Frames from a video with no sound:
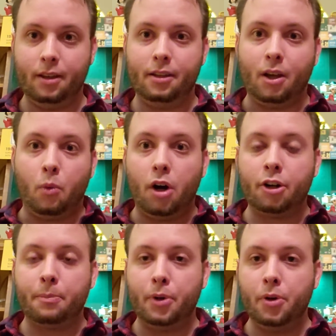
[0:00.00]
Yeah, Walker
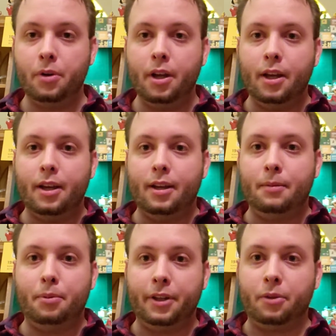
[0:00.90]
Boone
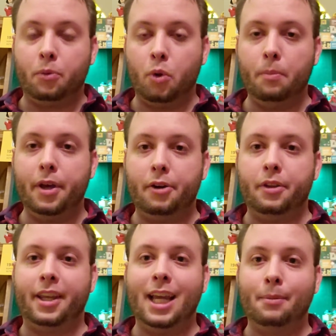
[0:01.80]
played the role better
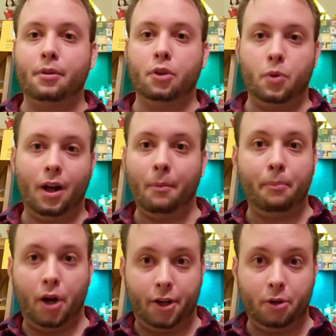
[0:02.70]
than Captain Lou
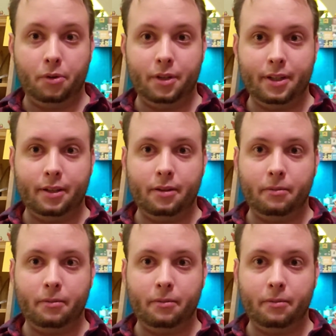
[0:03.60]
Albano did